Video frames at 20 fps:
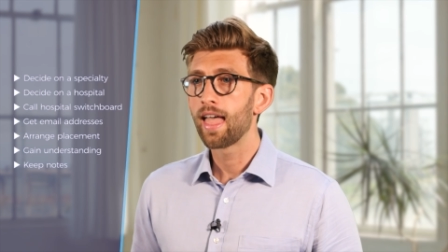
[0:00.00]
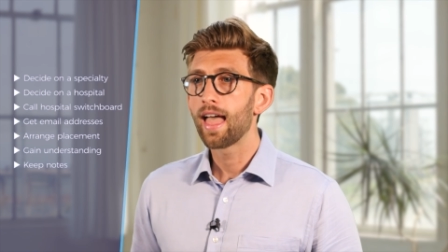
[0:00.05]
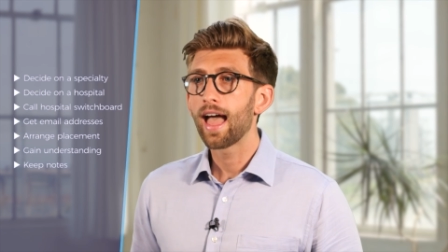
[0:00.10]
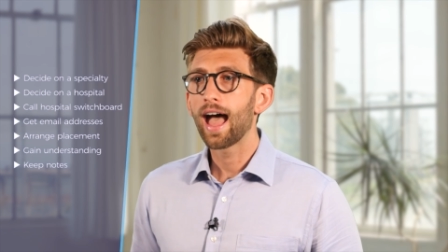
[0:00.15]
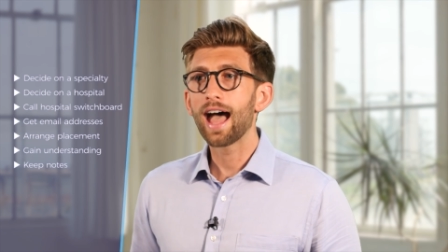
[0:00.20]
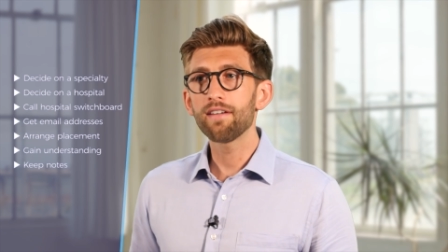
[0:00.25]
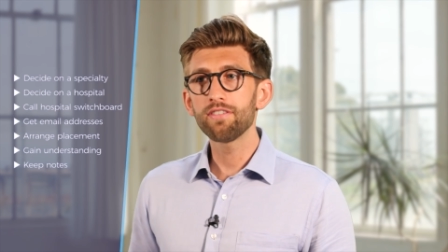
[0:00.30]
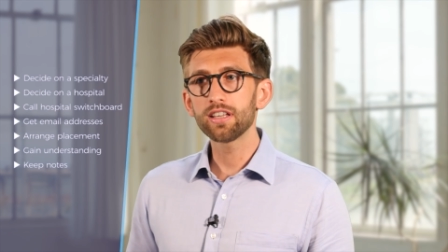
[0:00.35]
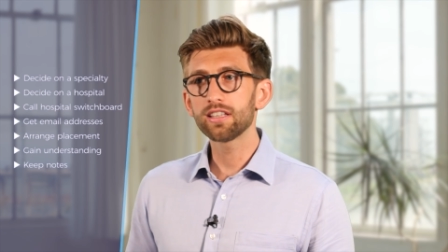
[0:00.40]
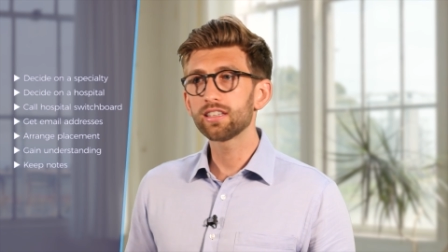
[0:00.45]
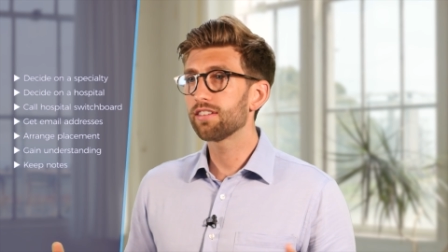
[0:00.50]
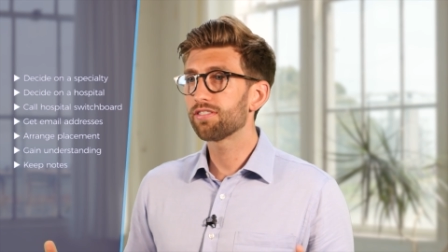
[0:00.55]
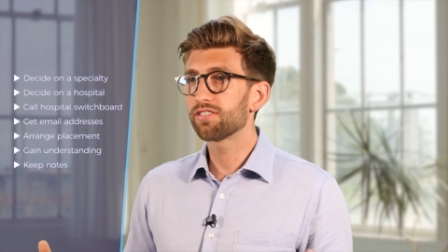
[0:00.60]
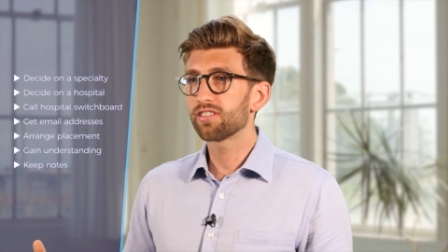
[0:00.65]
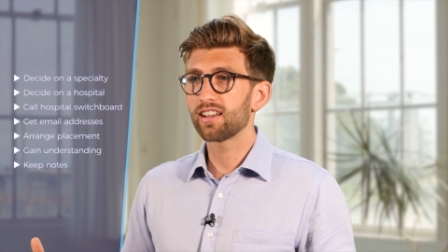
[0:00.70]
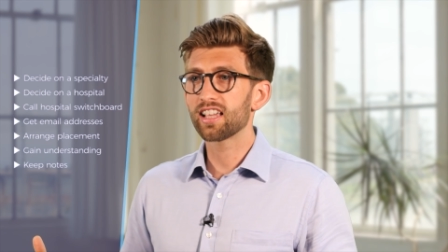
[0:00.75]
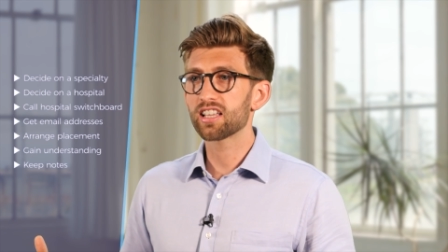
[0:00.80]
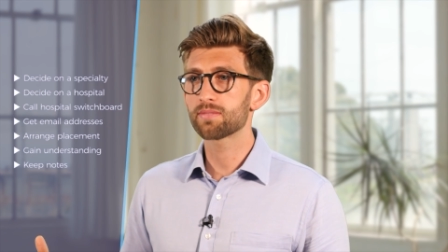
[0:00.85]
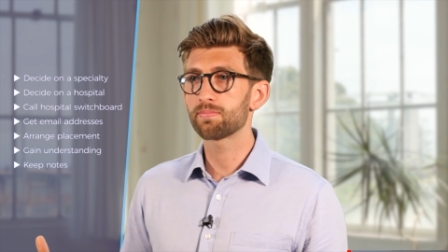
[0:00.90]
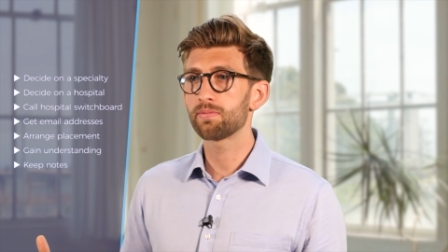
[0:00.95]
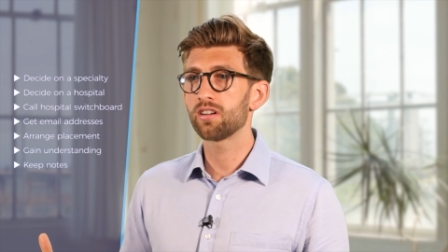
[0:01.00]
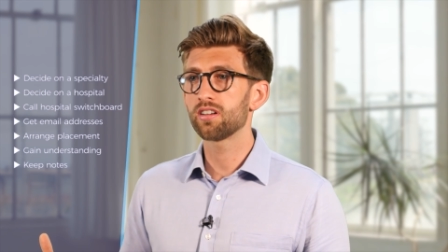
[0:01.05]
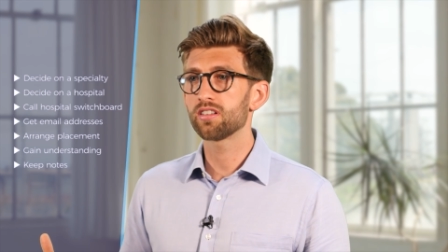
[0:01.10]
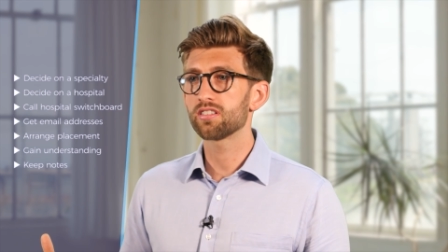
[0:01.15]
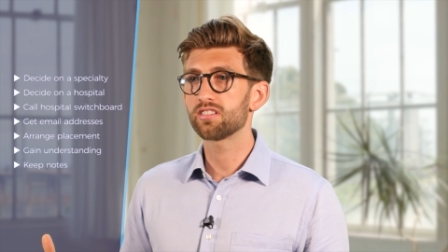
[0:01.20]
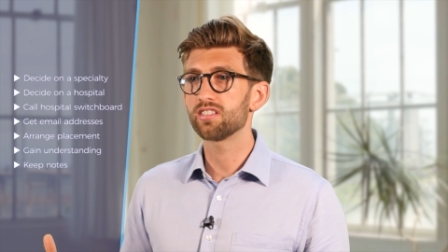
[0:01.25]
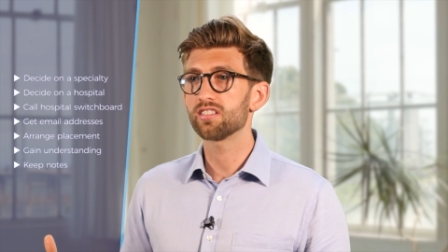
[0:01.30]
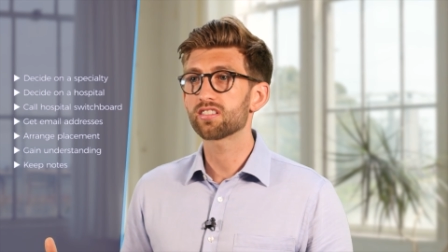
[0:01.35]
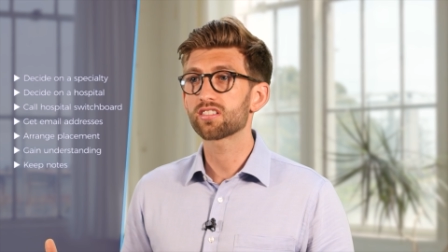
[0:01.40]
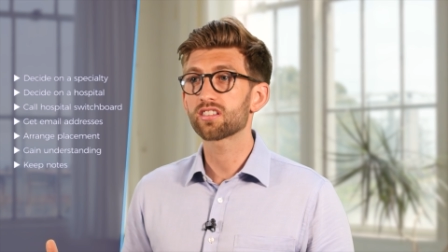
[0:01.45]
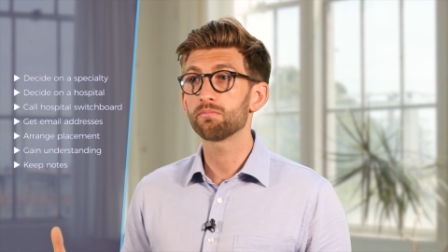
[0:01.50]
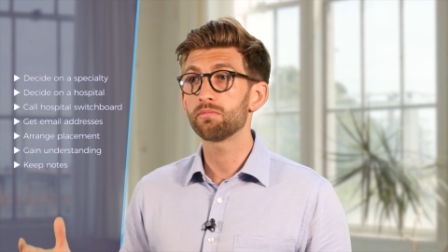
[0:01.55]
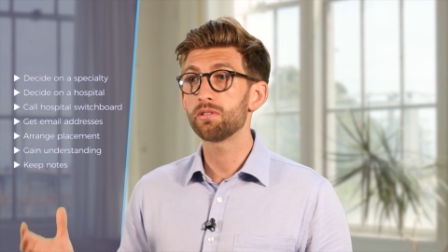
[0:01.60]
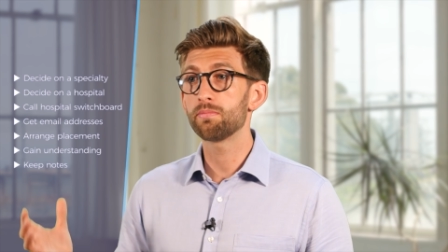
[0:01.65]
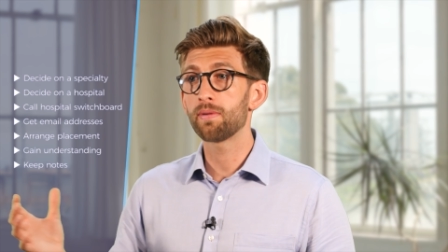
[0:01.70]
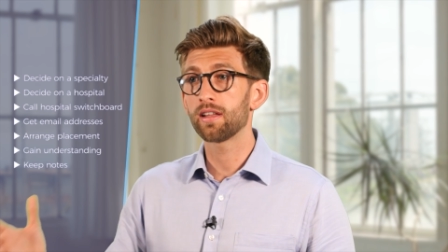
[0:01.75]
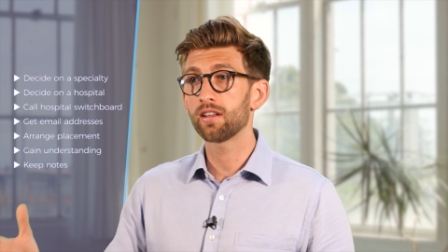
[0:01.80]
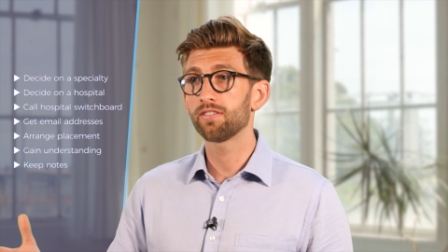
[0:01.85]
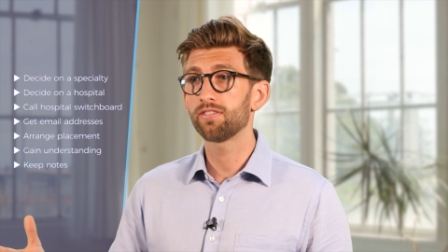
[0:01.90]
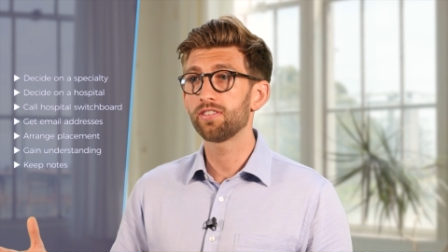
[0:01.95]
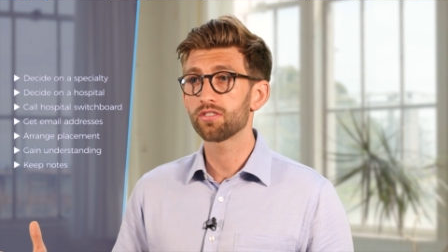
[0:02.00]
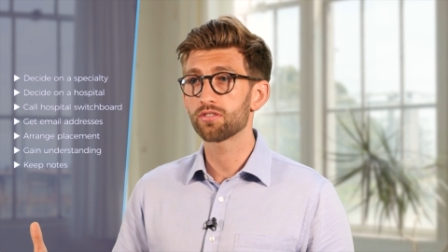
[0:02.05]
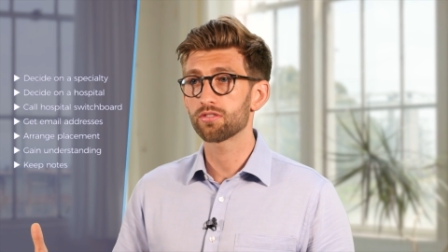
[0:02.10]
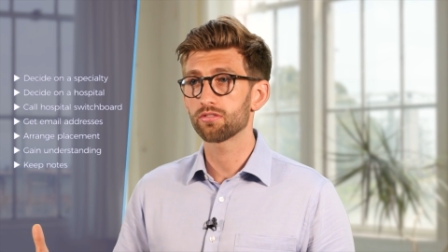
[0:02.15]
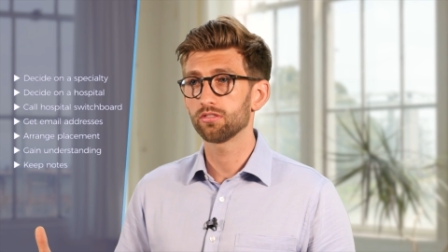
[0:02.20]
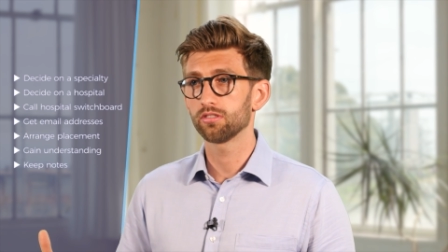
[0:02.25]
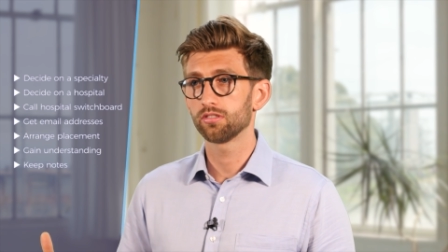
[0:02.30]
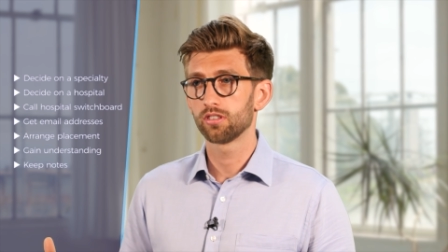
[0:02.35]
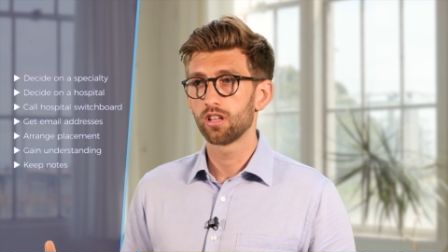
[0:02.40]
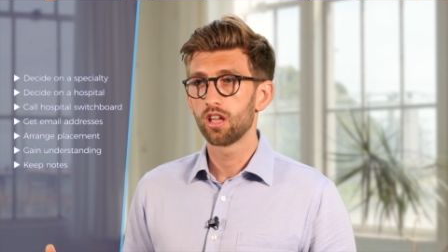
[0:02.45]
Having different experiences can be beneficial.